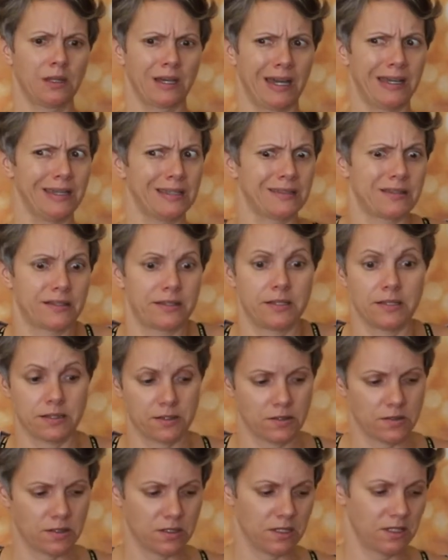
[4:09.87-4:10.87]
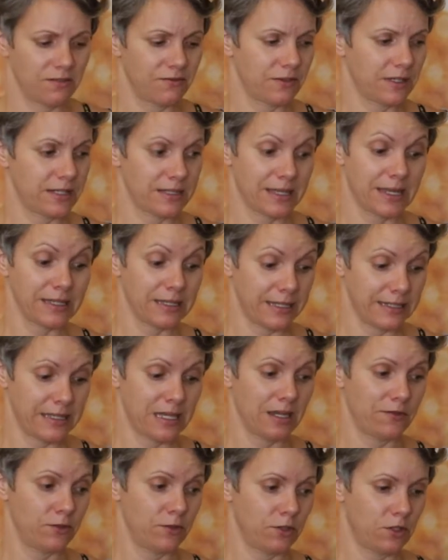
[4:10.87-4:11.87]
I get the seasonal stuff because I like
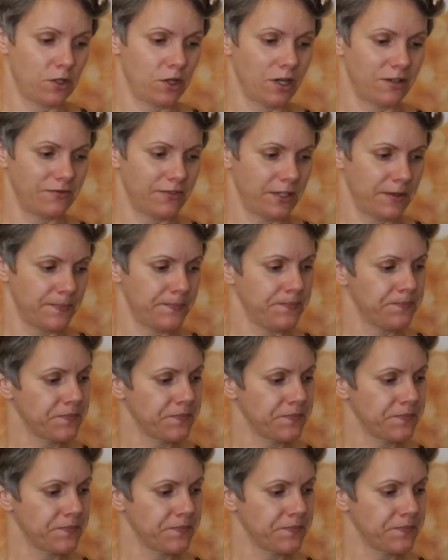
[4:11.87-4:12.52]
to have good coffee.